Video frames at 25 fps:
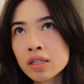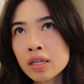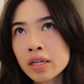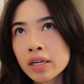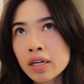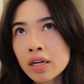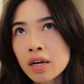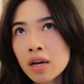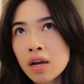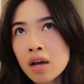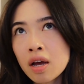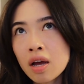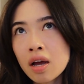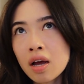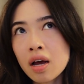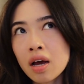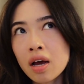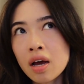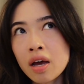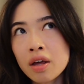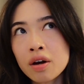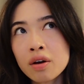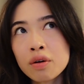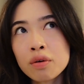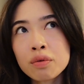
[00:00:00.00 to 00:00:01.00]
Like,
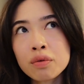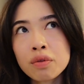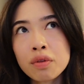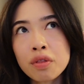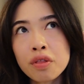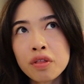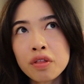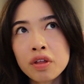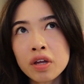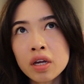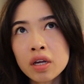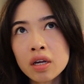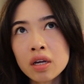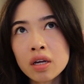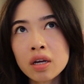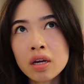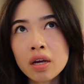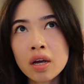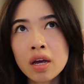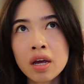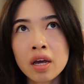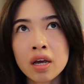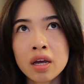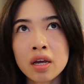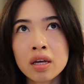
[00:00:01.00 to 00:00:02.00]
I don't think
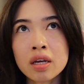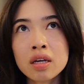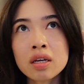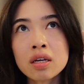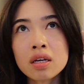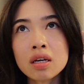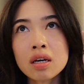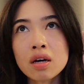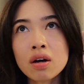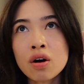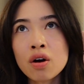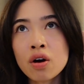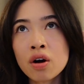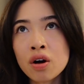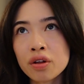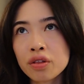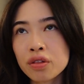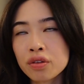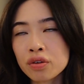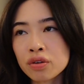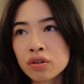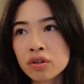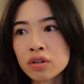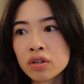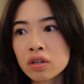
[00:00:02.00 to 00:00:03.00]
an
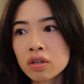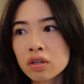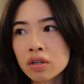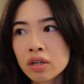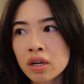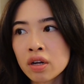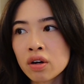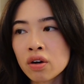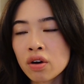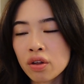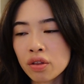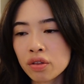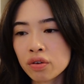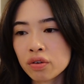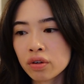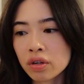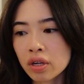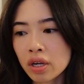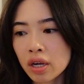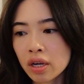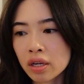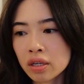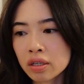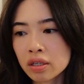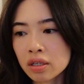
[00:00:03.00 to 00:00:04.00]
author
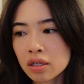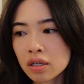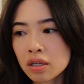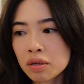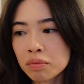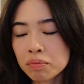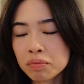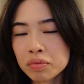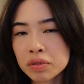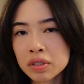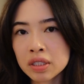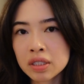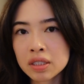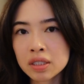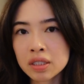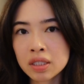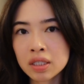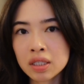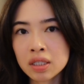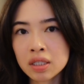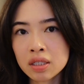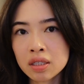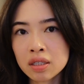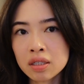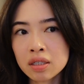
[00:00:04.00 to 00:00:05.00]
can
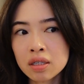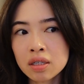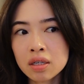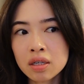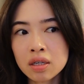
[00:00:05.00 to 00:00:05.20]
completely